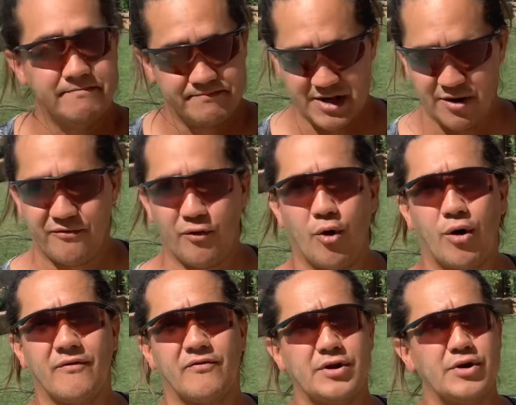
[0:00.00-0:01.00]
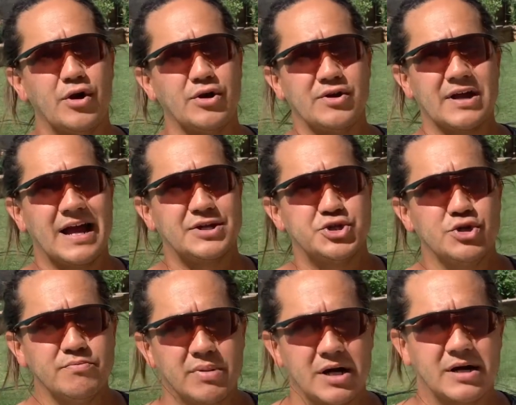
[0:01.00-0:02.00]
Therefore, if you know you got
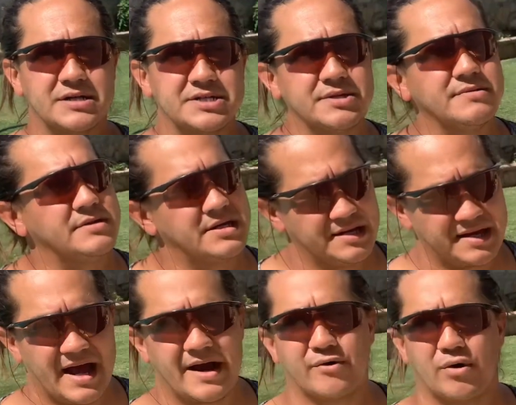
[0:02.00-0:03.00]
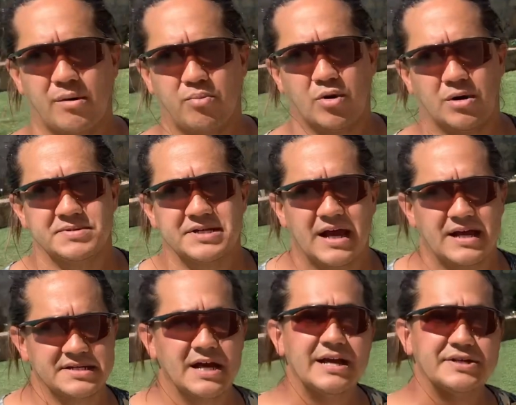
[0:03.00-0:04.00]
June bugs, you got grub worms,
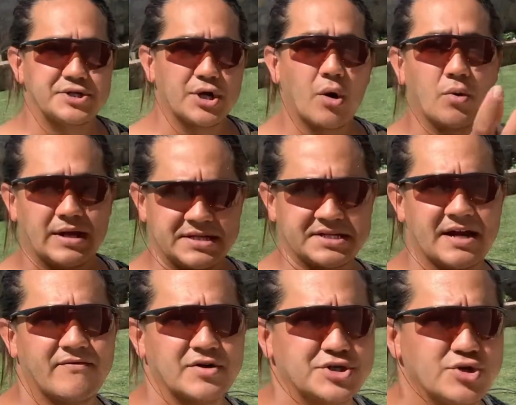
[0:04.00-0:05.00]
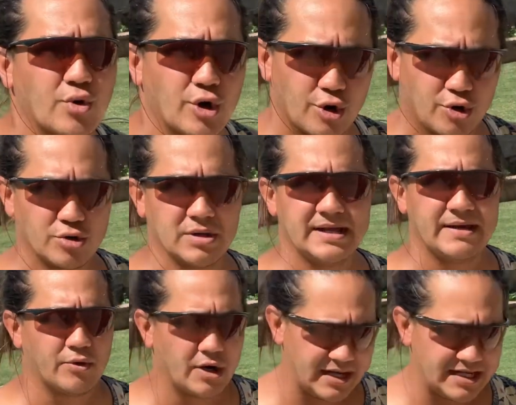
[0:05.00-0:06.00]
guys. So it's never too early.
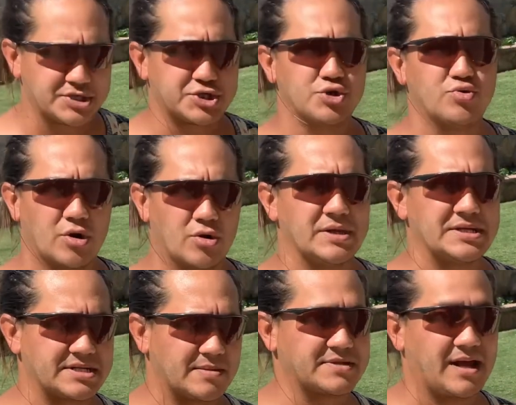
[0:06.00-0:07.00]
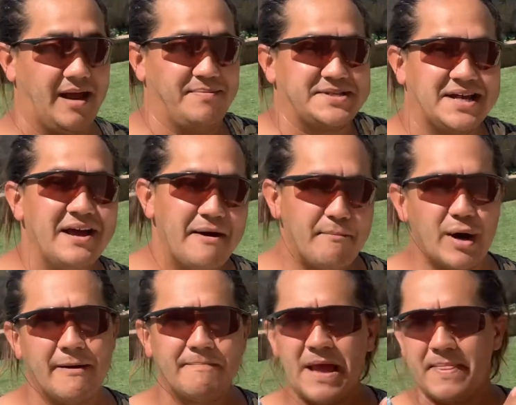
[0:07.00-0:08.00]
Well, it is too early sometimes,
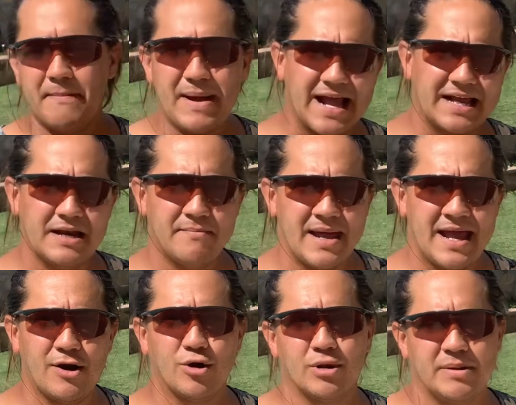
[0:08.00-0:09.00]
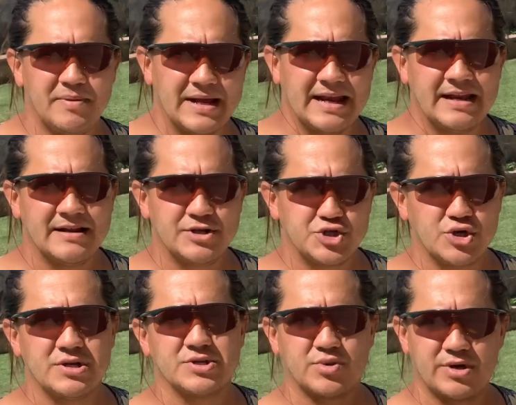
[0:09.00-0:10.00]
but the back end of May, early beginning of June
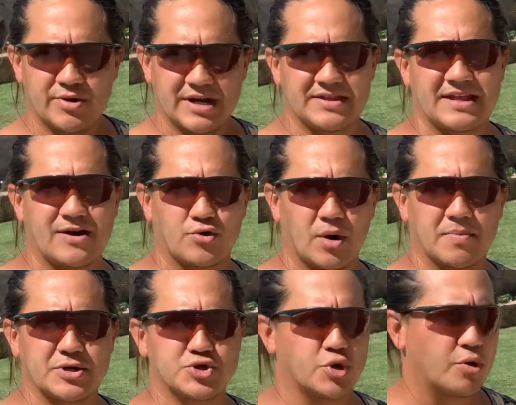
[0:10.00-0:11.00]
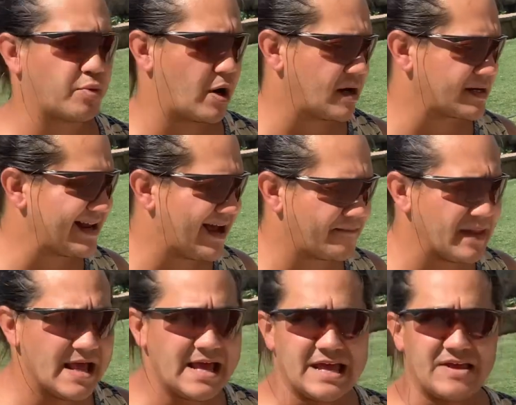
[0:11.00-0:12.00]
is when you want to get that grub control product down.
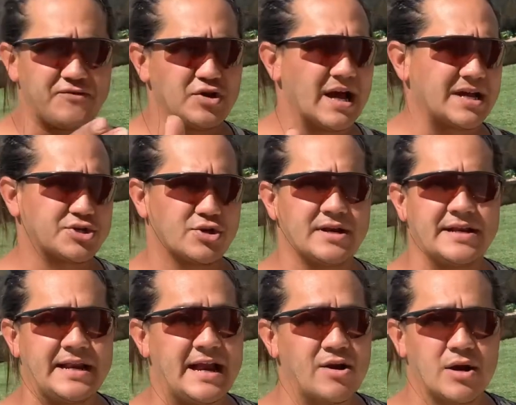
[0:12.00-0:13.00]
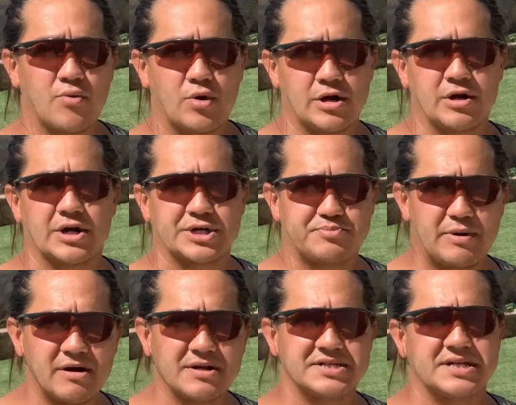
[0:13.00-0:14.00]
If you guys are in an area where you're
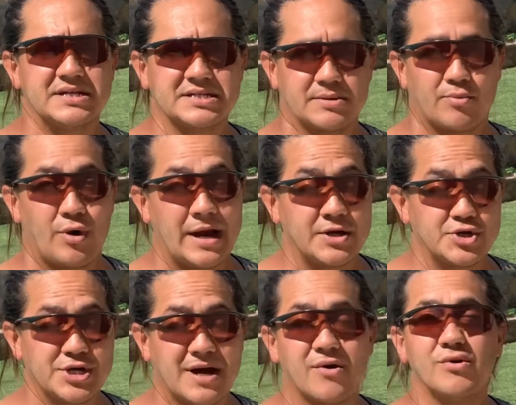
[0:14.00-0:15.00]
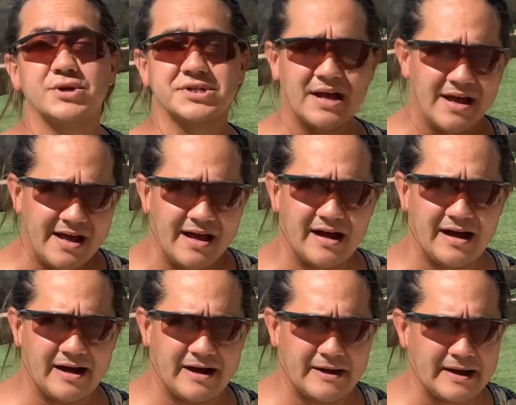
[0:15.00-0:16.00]
experiencing some rain showers,
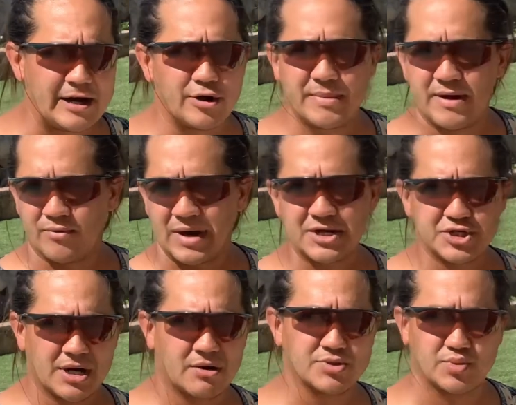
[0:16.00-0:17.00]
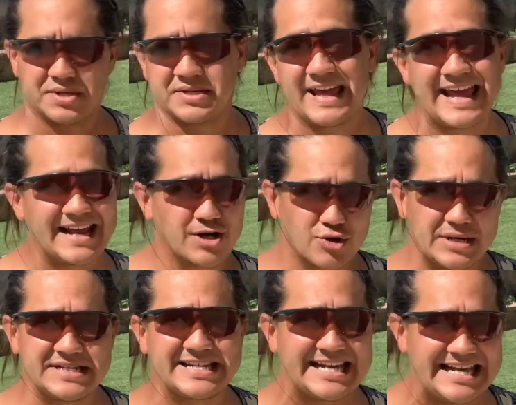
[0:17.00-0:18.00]
intermittent rain showers with
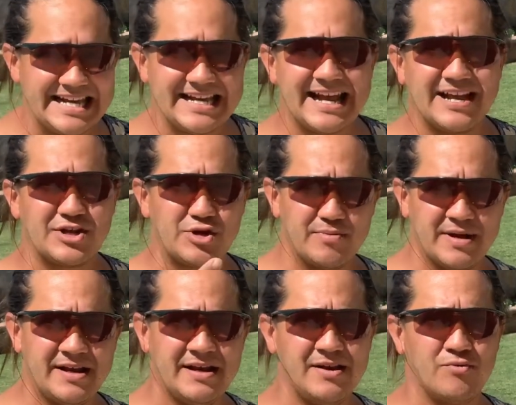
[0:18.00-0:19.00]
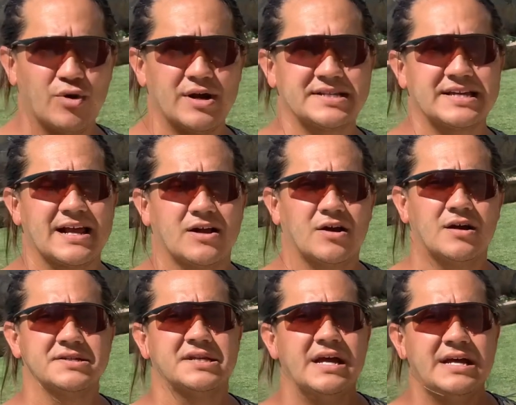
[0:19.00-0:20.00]
increased heat and humidity, what does that
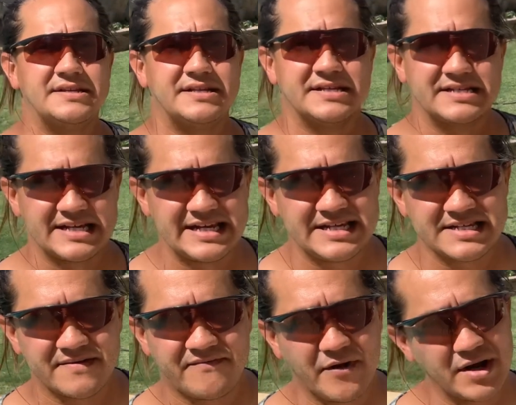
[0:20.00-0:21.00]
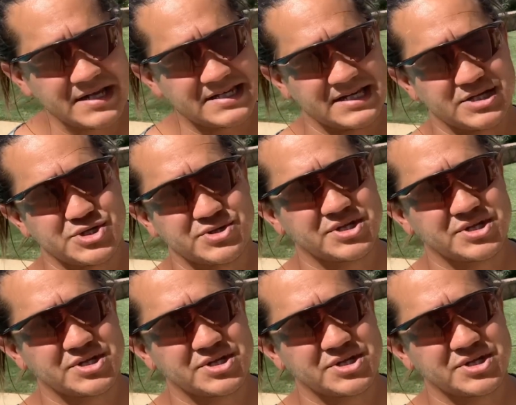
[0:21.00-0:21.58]
cause? Disease and fungus issues.